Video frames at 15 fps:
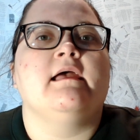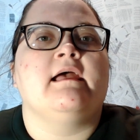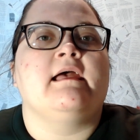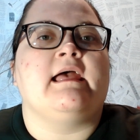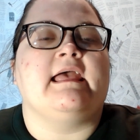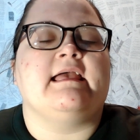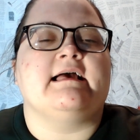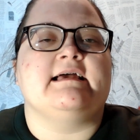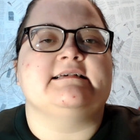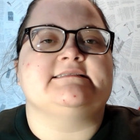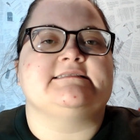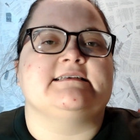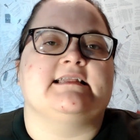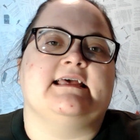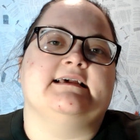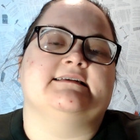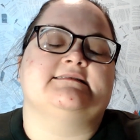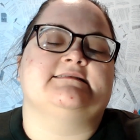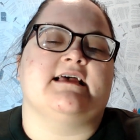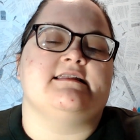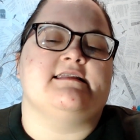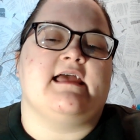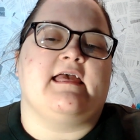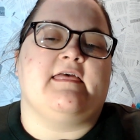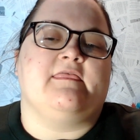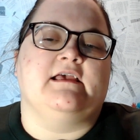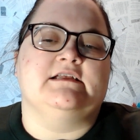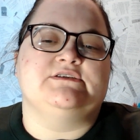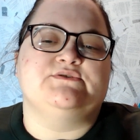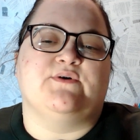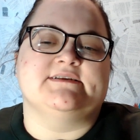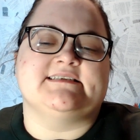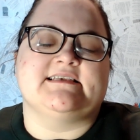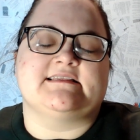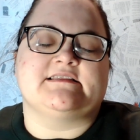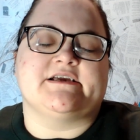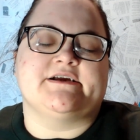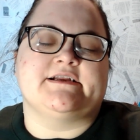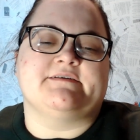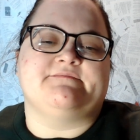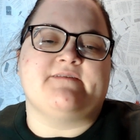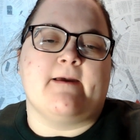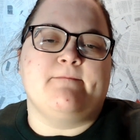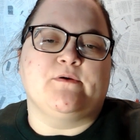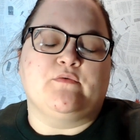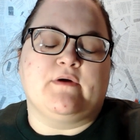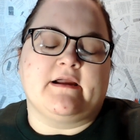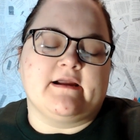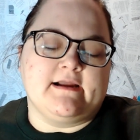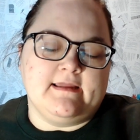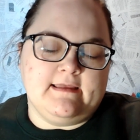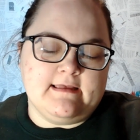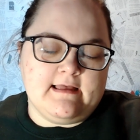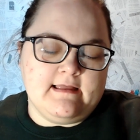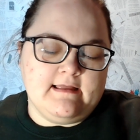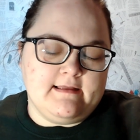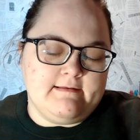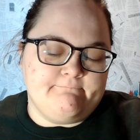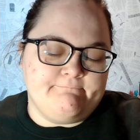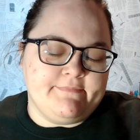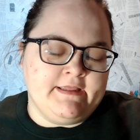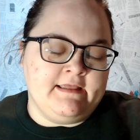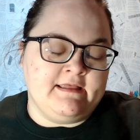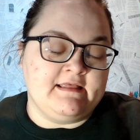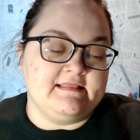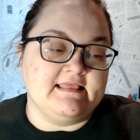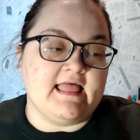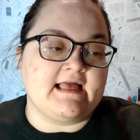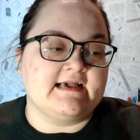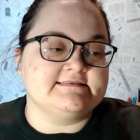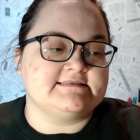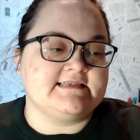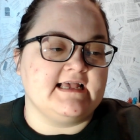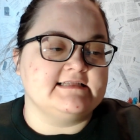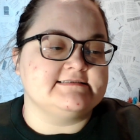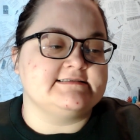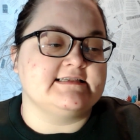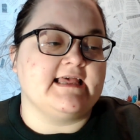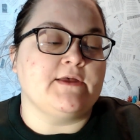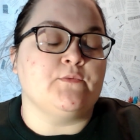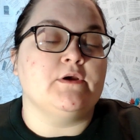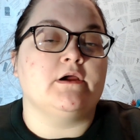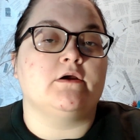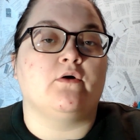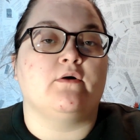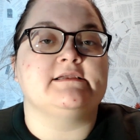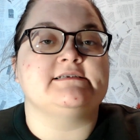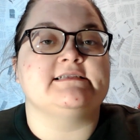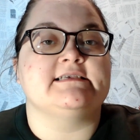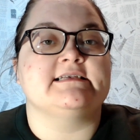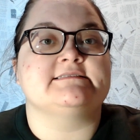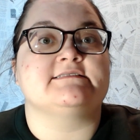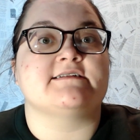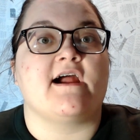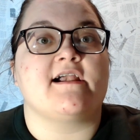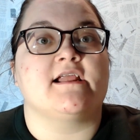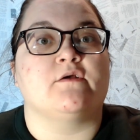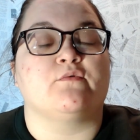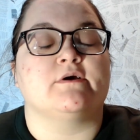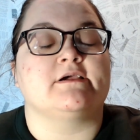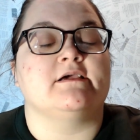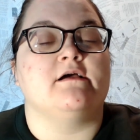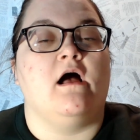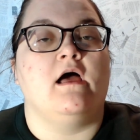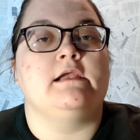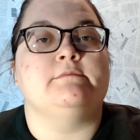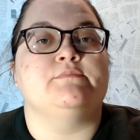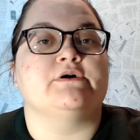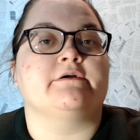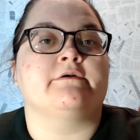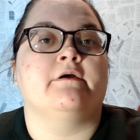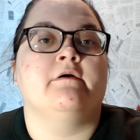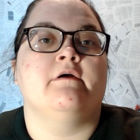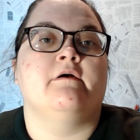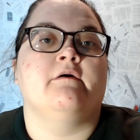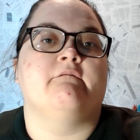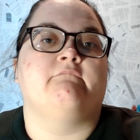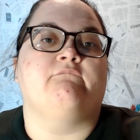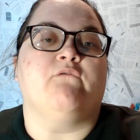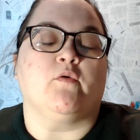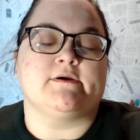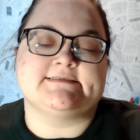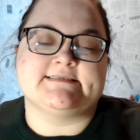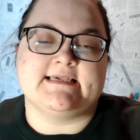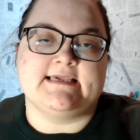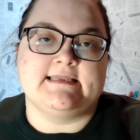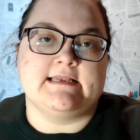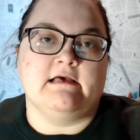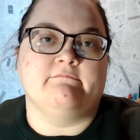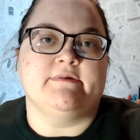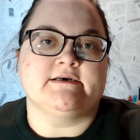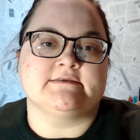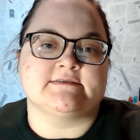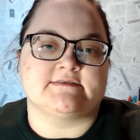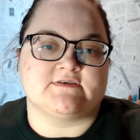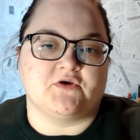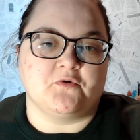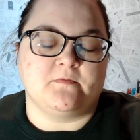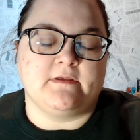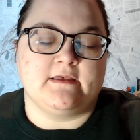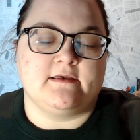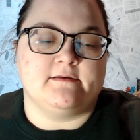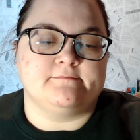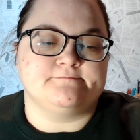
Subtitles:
Hey guys, today is Sunday, the 23rd of February. Like I said, today we are going to get started working on book 14 of Bugztopia.